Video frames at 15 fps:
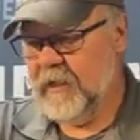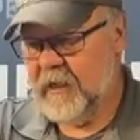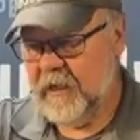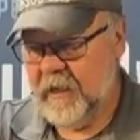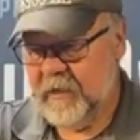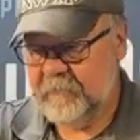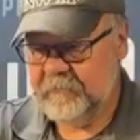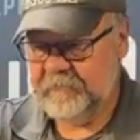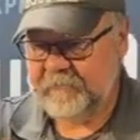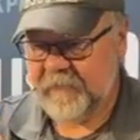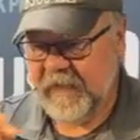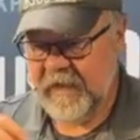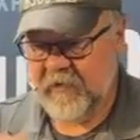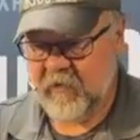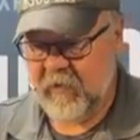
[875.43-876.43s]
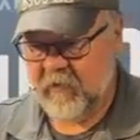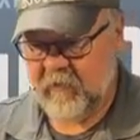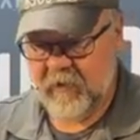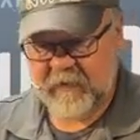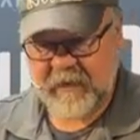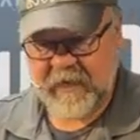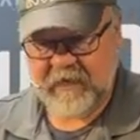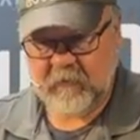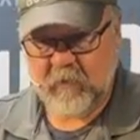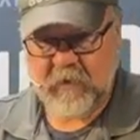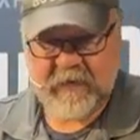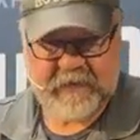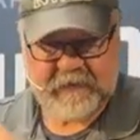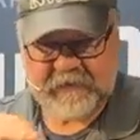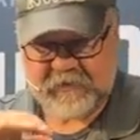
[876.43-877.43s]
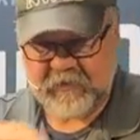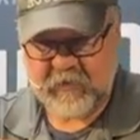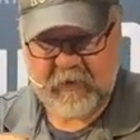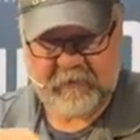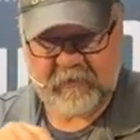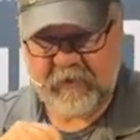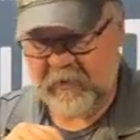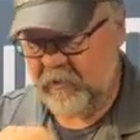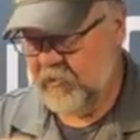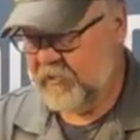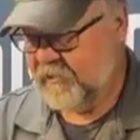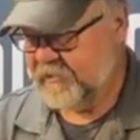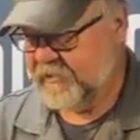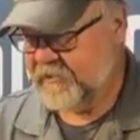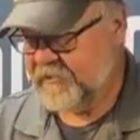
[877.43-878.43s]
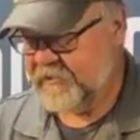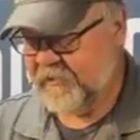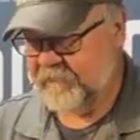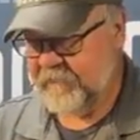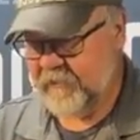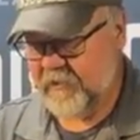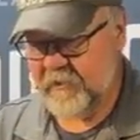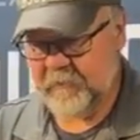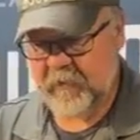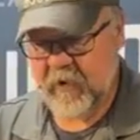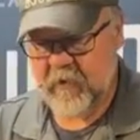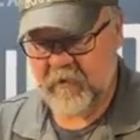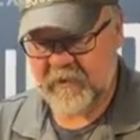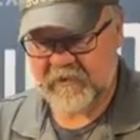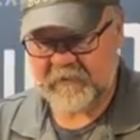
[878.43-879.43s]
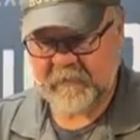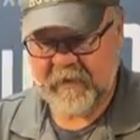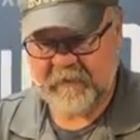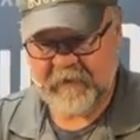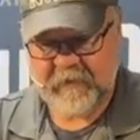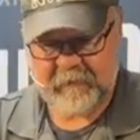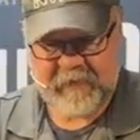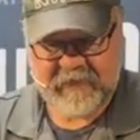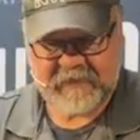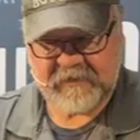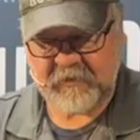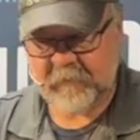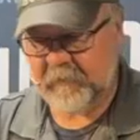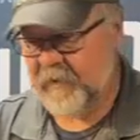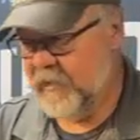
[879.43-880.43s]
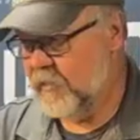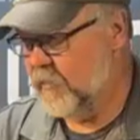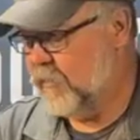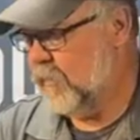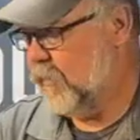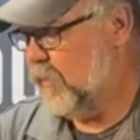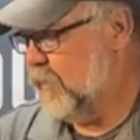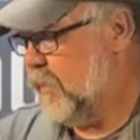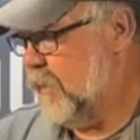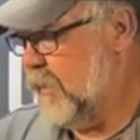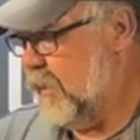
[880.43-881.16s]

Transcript: I know I want lightweight, so I'm going to look at these different components, maybe a pencil barrel,